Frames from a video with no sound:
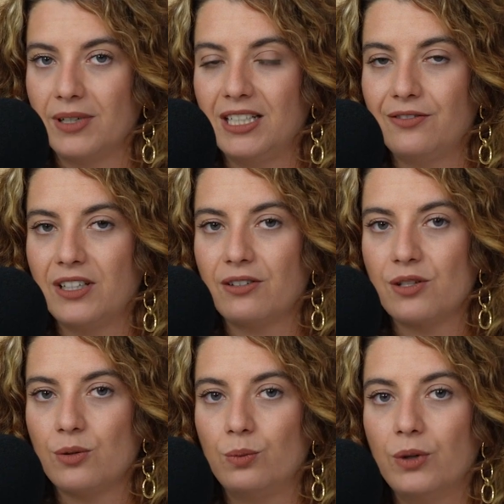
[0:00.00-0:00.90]
And if there
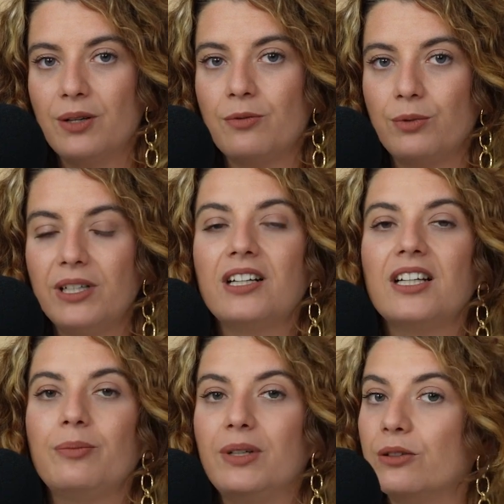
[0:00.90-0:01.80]
is one
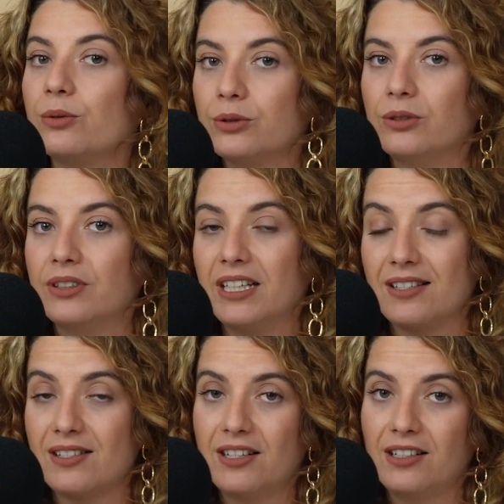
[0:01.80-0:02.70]
really big rule
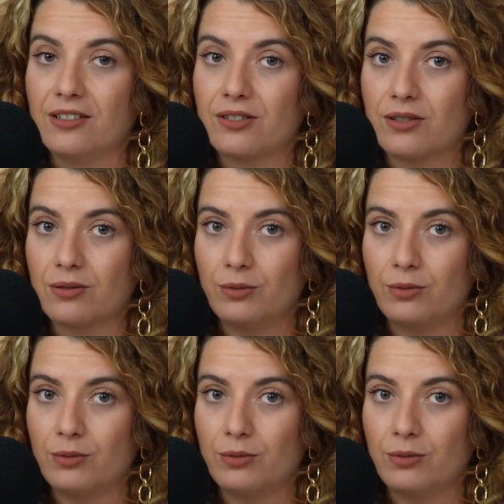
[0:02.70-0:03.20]
in sales,